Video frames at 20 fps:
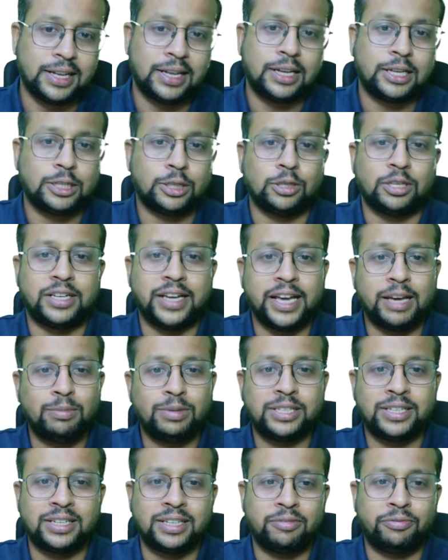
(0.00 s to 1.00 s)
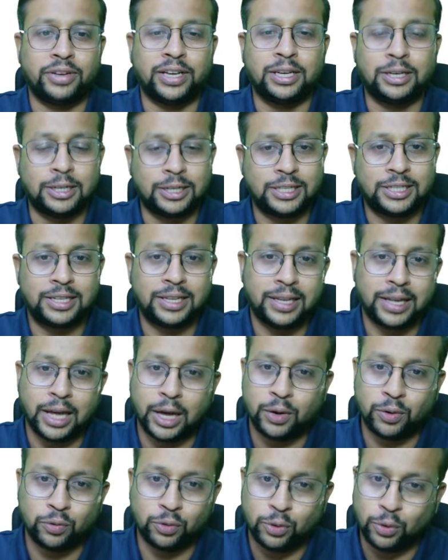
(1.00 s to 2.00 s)
So the tables and the figures
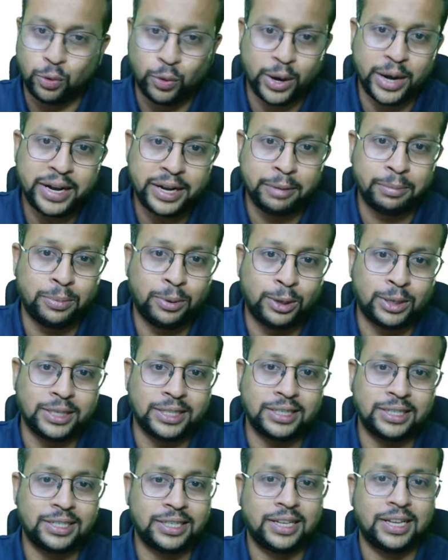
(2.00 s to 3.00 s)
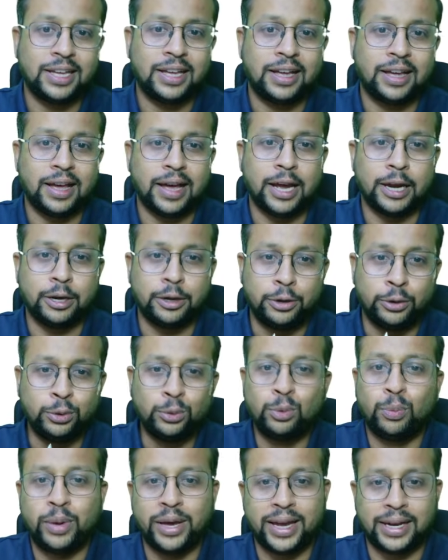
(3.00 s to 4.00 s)
are quite important, and
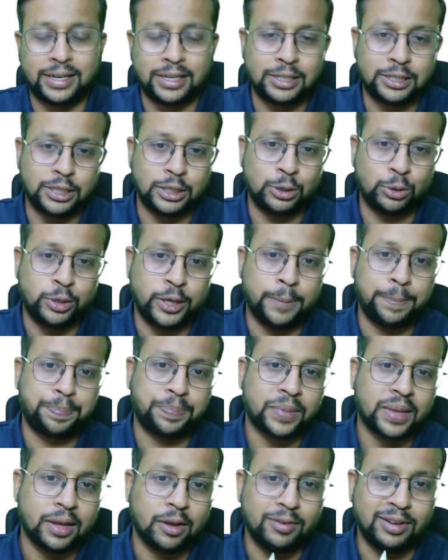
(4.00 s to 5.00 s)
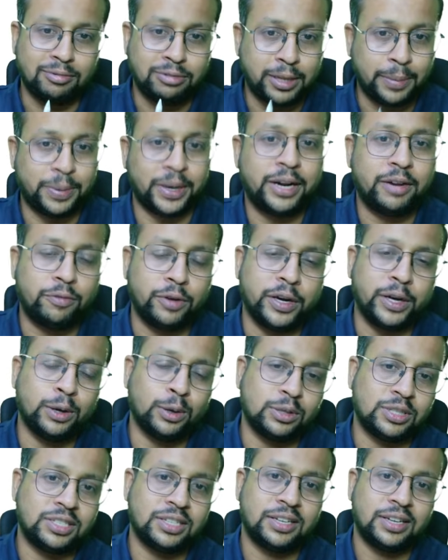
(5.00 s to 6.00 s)
do pay attention to them. We have separate
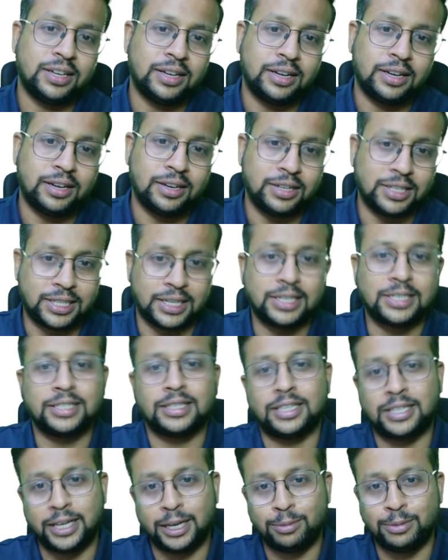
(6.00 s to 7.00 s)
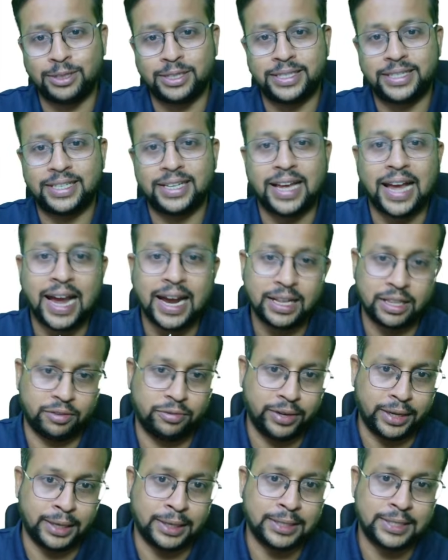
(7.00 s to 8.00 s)
videos discussing the tables and the
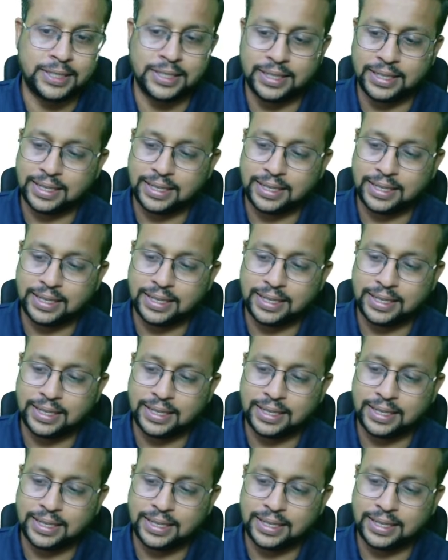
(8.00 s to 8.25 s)
figures.